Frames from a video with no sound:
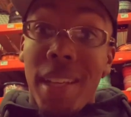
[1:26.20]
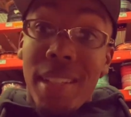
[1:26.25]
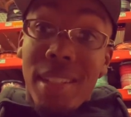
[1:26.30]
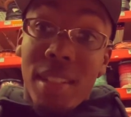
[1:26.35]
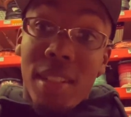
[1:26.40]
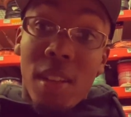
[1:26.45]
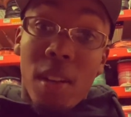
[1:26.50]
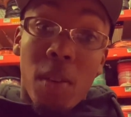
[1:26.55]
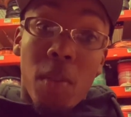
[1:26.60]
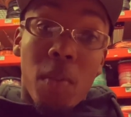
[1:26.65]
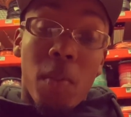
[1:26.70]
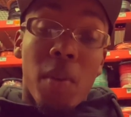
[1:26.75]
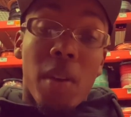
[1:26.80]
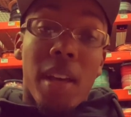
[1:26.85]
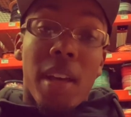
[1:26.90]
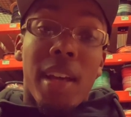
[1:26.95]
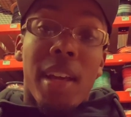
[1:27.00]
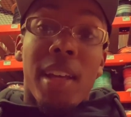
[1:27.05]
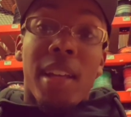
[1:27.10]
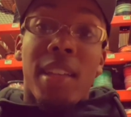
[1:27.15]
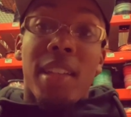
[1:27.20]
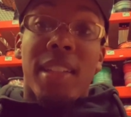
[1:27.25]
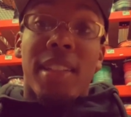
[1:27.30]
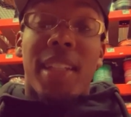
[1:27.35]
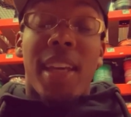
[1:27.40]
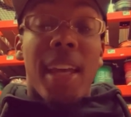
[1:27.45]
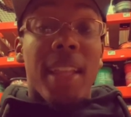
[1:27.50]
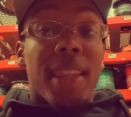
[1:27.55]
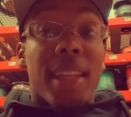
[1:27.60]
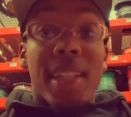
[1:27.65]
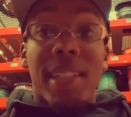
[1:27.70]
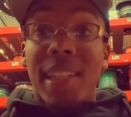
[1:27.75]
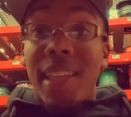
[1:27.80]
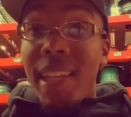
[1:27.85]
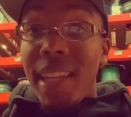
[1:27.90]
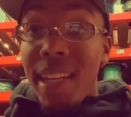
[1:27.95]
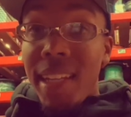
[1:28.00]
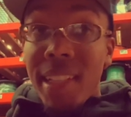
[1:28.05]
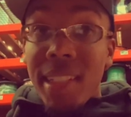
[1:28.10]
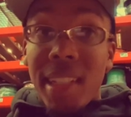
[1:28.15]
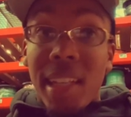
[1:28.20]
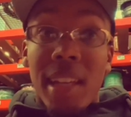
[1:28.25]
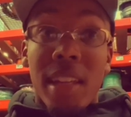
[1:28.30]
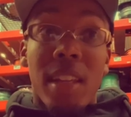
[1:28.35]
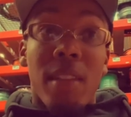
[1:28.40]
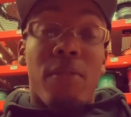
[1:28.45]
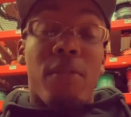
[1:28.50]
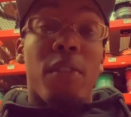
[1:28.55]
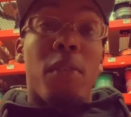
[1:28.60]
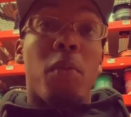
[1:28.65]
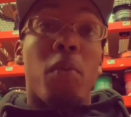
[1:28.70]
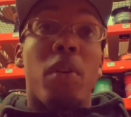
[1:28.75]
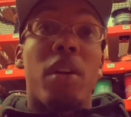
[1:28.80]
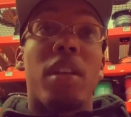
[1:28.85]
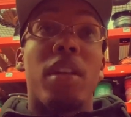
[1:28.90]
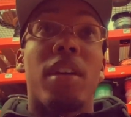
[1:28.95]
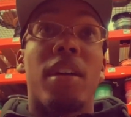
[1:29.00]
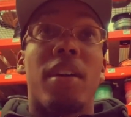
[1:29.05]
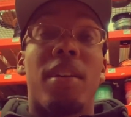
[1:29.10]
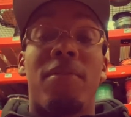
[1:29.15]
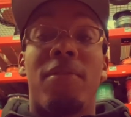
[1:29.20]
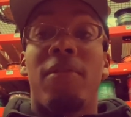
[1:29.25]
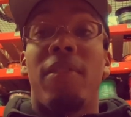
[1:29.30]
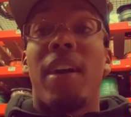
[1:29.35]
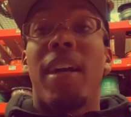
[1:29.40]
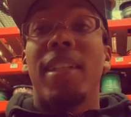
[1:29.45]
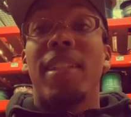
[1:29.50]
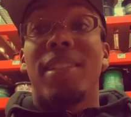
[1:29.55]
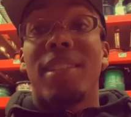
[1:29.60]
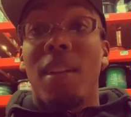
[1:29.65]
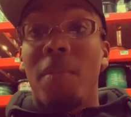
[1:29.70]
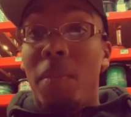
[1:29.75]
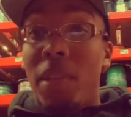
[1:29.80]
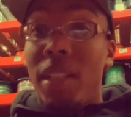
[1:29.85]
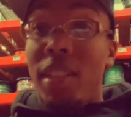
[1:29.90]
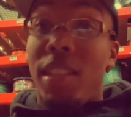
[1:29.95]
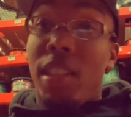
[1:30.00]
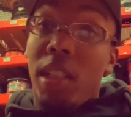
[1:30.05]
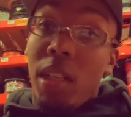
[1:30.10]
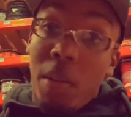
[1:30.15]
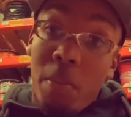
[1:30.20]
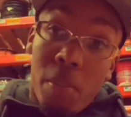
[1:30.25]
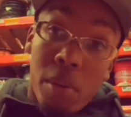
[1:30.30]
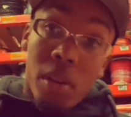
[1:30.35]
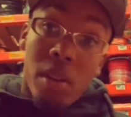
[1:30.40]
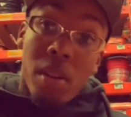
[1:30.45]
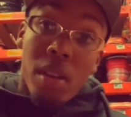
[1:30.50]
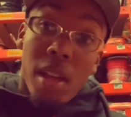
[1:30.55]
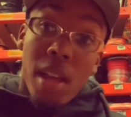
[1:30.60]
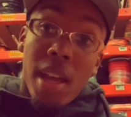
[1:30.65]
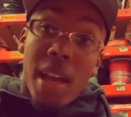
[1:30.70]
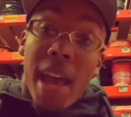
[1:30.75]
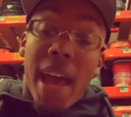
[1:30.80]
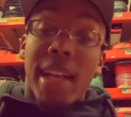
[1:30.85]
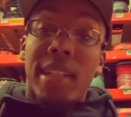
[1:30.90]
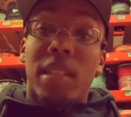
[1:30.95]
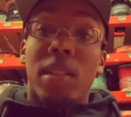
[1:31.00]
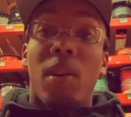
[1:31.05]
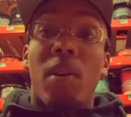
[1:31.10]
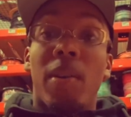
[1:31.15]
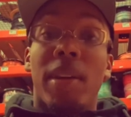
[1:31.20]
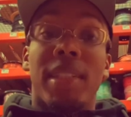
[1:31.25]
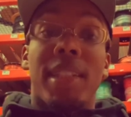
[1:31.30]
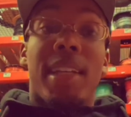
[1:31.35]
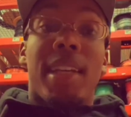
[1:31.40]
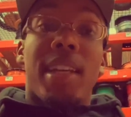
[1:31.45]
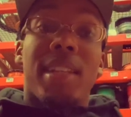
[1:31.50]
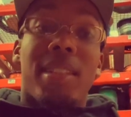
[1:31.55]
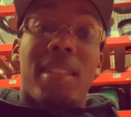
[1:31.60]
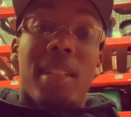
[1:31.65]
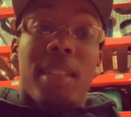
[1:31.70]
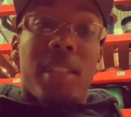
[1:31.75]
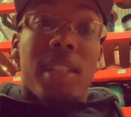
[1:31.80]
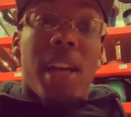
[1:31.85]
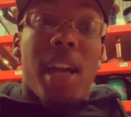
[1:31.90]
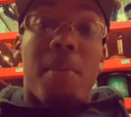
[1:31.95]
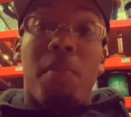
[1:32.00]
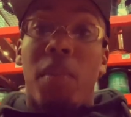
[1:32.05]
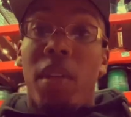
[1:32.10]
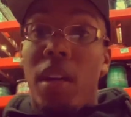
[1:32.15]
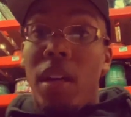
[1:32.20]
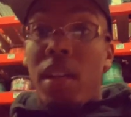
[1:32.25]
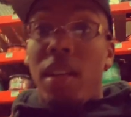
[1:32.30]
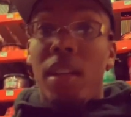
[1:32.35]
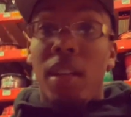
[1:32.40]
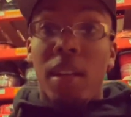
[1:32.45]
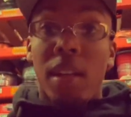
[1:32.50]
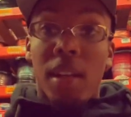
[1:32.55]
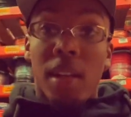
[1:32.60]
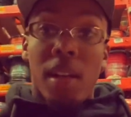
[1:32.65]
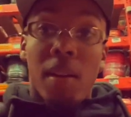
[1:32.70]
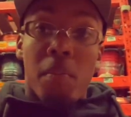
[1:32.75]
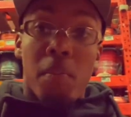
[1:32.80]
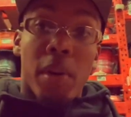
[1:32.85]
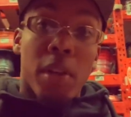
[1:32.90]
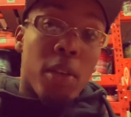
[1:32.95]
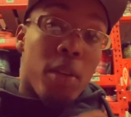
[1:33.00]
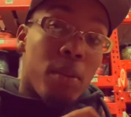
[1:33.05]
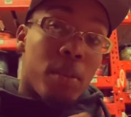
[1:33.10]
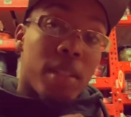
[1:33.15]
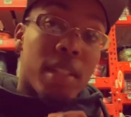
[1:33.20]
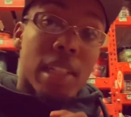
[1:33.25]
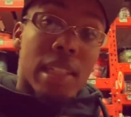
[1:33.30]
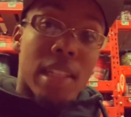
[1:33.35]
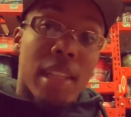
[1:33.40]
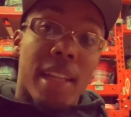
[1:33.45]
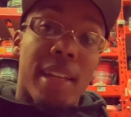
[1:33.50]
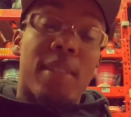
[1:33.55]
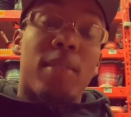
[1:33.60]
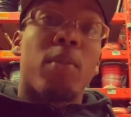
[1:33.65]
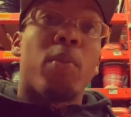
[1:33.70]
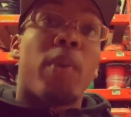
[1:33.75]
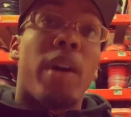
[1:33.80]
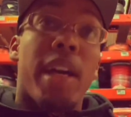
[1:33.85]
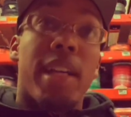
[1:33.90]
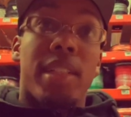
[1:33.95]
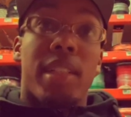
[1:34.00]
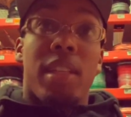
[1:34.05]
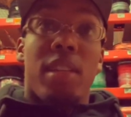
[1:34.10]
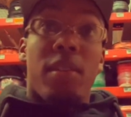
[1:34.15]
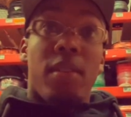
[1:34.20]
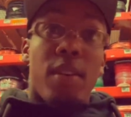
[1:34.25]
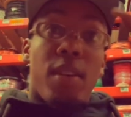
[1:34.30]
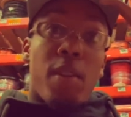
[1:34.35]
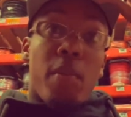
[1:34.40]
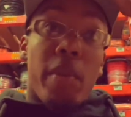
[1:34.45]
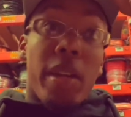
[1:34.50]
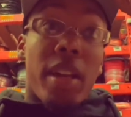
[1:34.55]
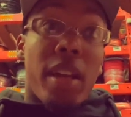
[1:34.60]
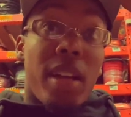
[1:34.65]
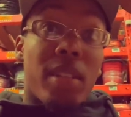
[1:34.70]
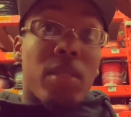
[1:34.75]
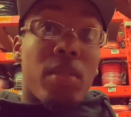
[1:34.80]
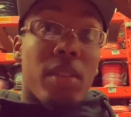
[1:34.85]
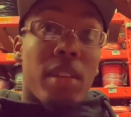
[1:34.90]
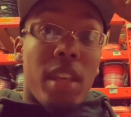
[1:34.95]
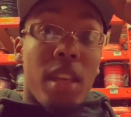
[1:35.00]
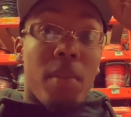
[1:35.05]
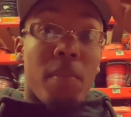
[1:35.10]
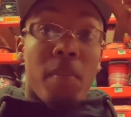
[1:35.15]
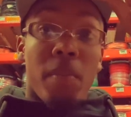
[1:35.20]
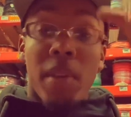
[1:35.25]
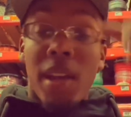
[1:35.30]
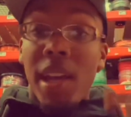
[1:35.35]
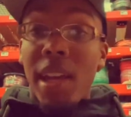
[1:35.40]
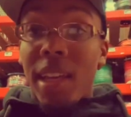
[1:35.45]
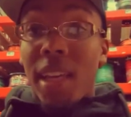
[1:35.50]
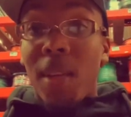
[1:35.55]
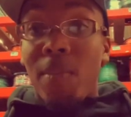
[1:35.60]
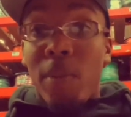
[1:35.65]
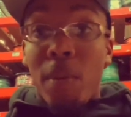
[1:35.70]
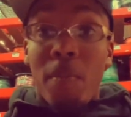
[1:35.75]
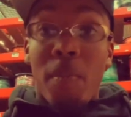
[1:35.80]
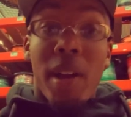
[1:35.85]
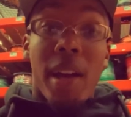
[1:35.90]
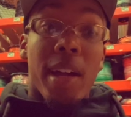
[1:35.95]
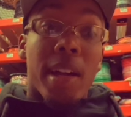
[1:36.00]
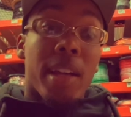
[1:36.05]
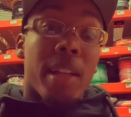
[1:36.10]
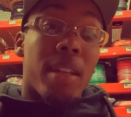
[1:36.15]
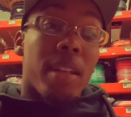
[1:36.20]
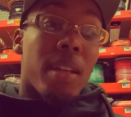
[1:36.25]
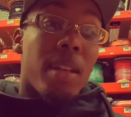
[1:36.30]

So take this list and if you want to find something cheaper, as long as it gets the job done, but use this list wisely. You know what I mean? Also keep keep in mind